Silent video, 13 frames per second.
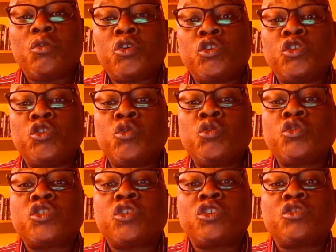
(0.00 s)
no
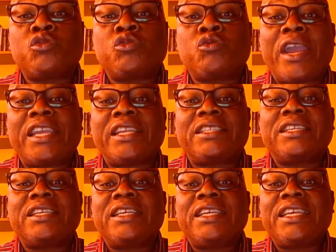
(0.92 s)
such right
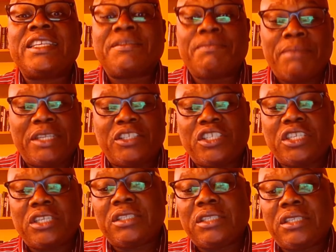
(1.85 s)
is
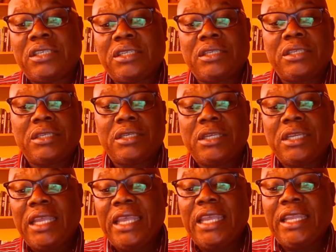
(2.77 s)
mentioned
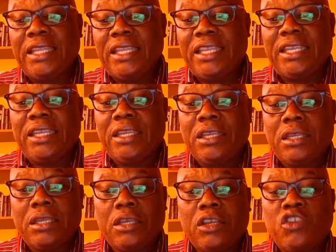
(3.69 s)
in the
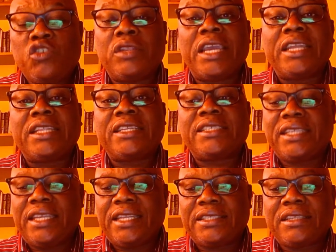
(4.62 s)
United
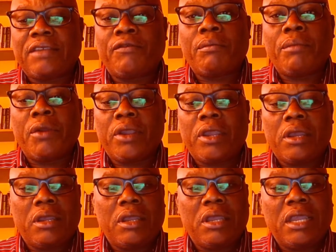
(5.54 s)
States of America
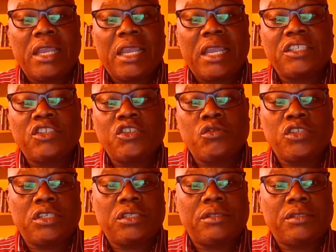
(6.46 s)
Constitution.
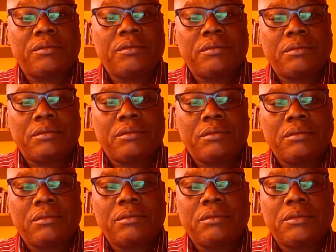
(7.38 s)

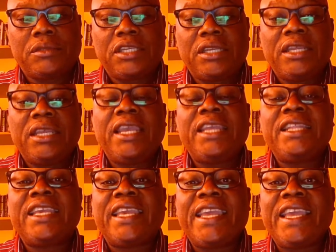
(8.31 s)
In the
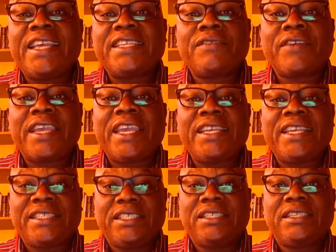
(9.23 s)
case of Casey,
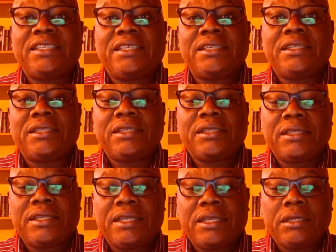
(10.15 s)

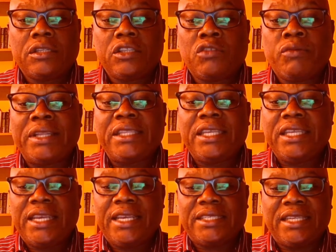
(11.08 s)
20 years
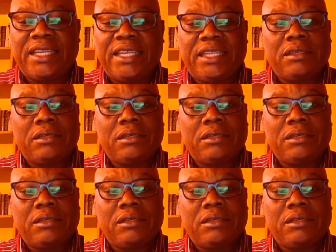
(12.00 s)
later,